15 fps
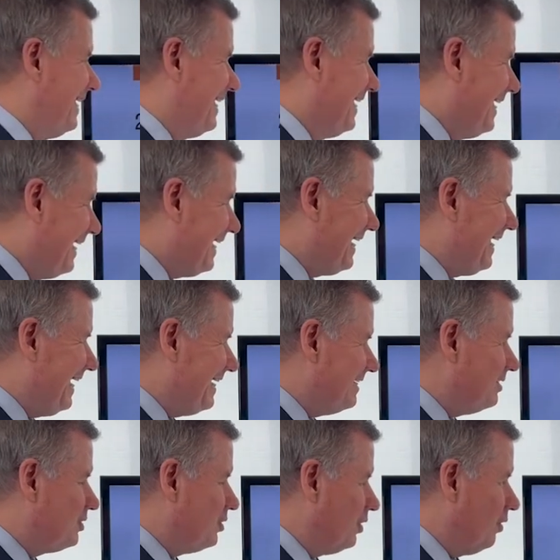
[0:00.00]
get
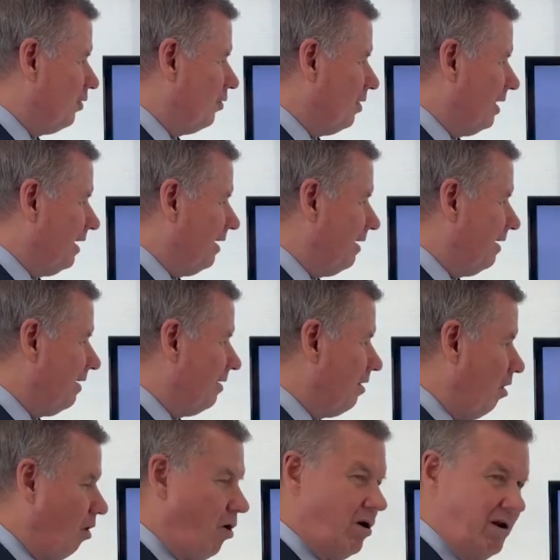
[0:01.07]
into uh,
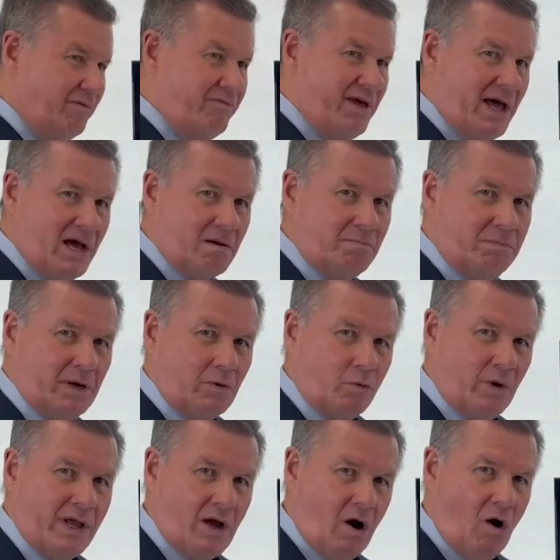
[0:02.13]
all of that, but
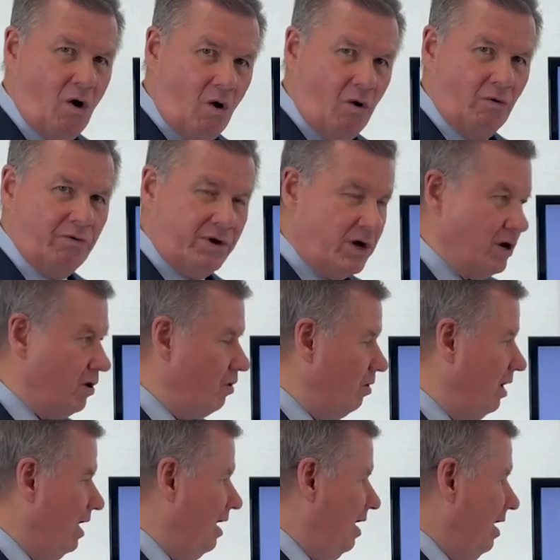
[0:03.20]
we all
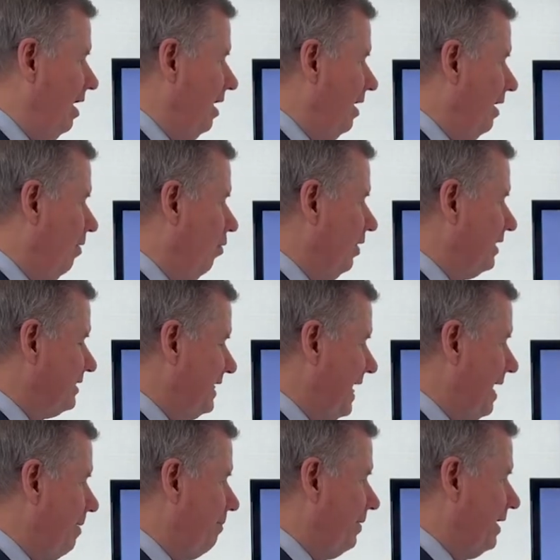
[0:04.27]
know uh, what is
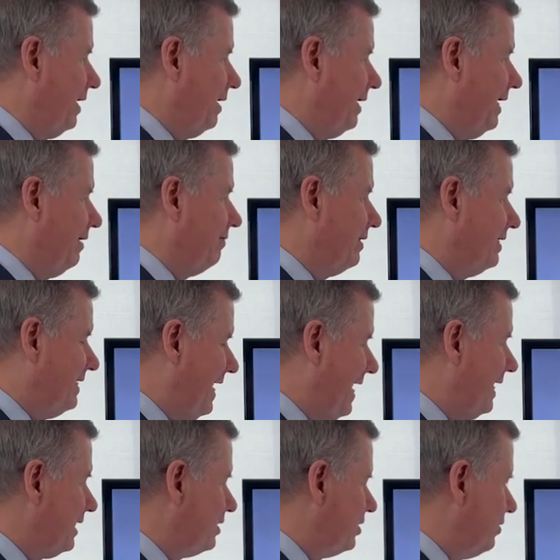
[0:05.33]
happening in the
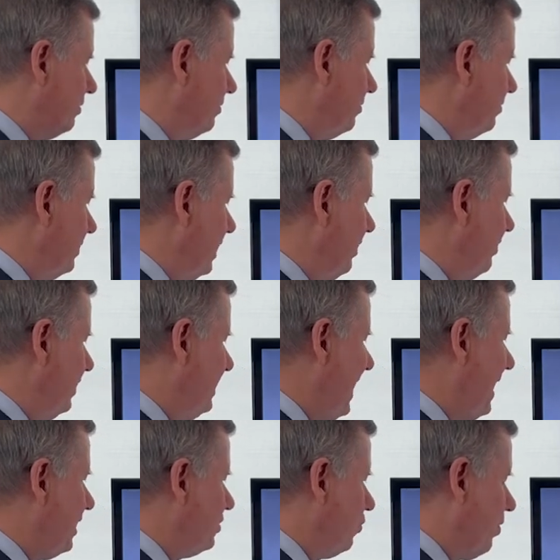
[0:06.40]
tax in the
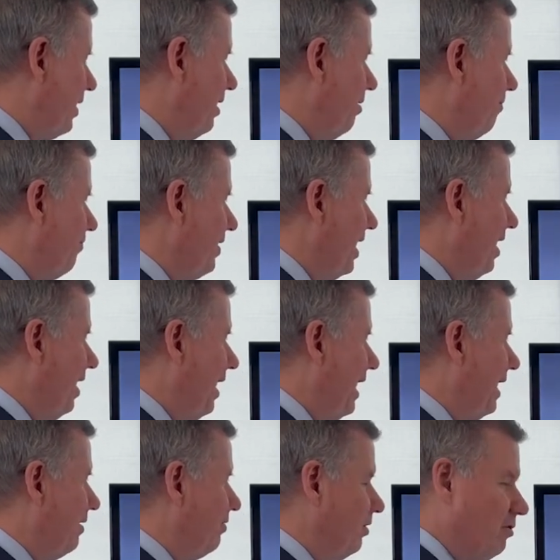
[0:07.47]
tax realm
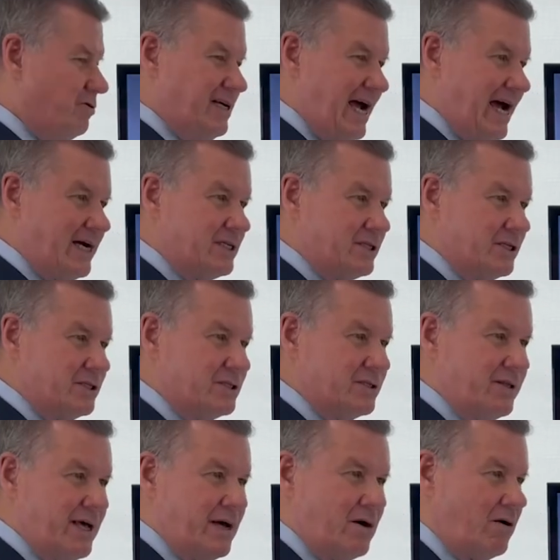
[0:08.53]
and new taxes
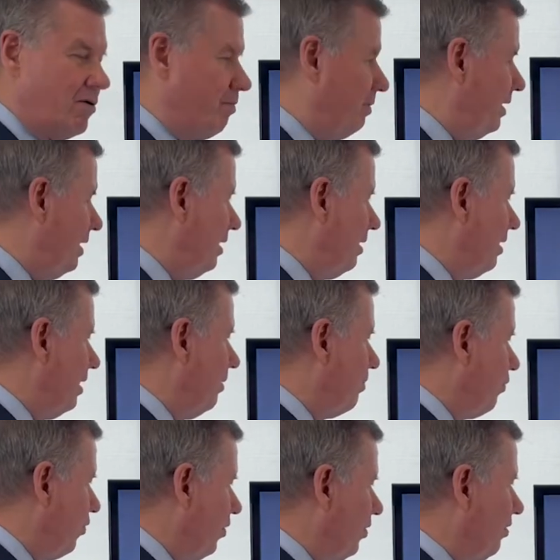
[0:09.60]
that are being
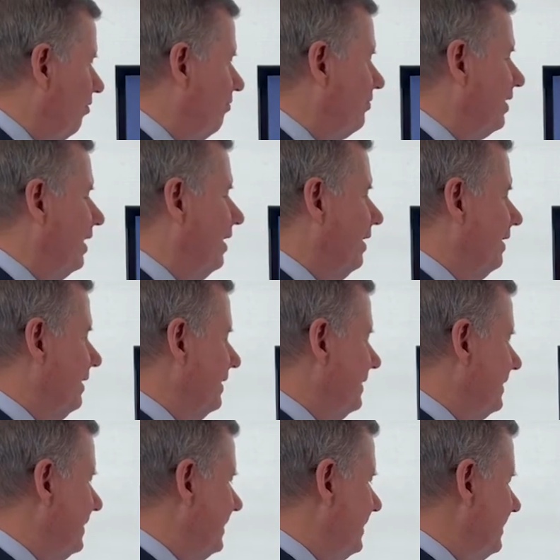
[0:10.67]
approved,
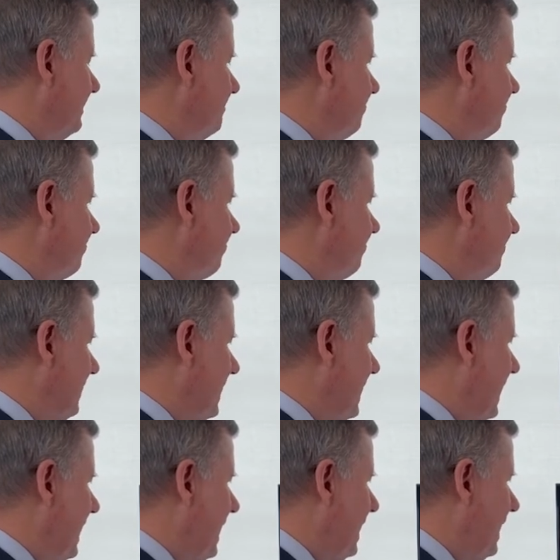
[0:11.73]
um,
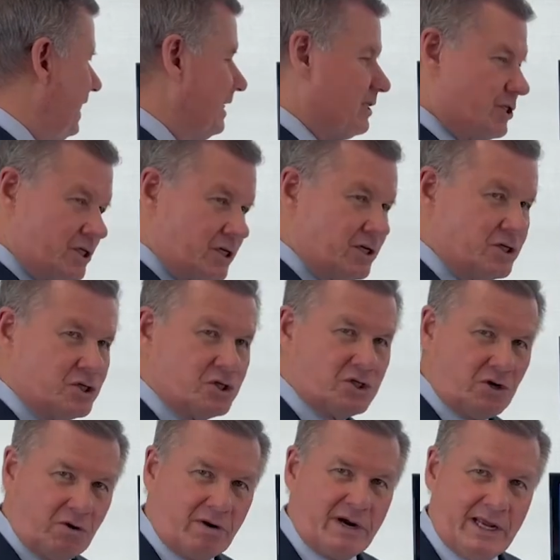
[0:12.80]
and it's
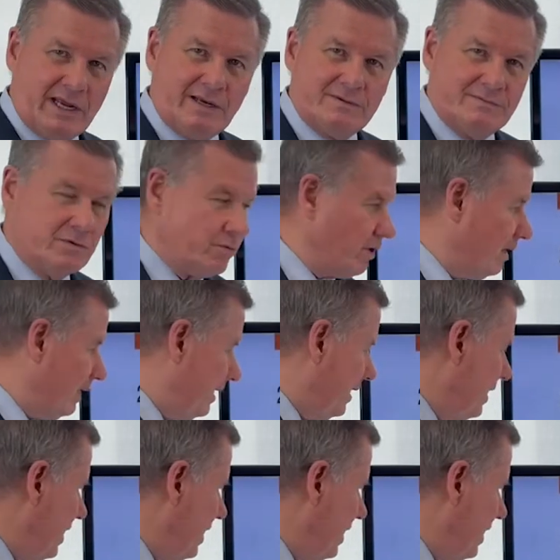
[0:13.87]
concerning really.